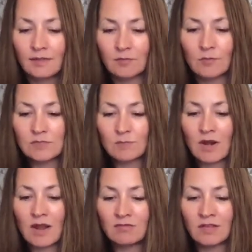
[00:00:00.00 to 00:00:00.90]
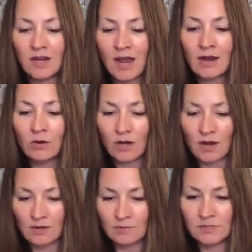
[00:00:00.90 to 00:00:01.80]
their most benevolent
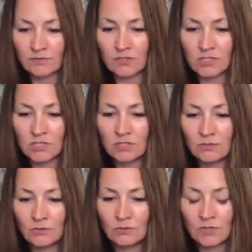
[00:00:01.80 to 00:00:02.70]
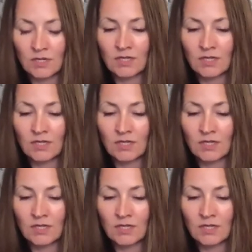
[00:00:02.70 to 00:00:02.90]
outcomes for June